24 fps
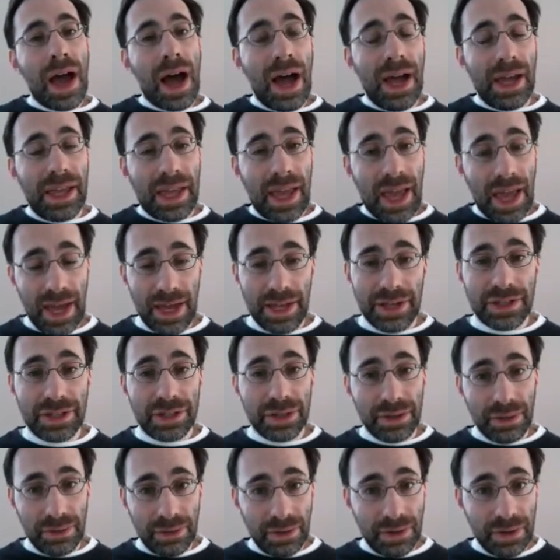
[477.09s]
I
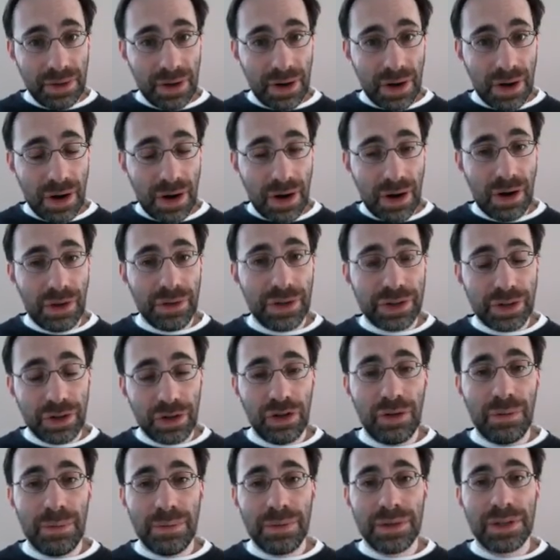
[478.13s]
cancel all the
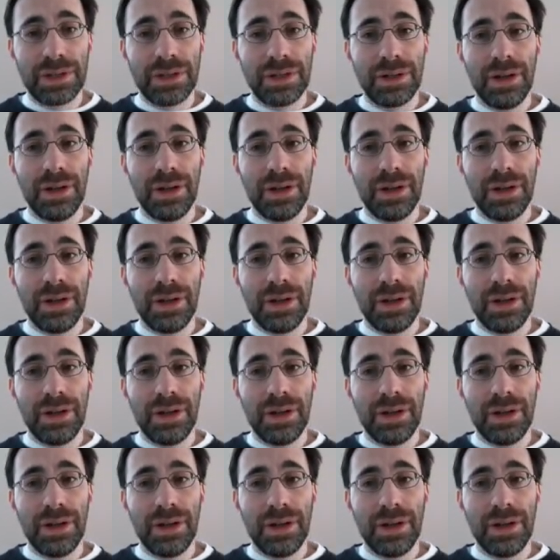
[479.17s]
terms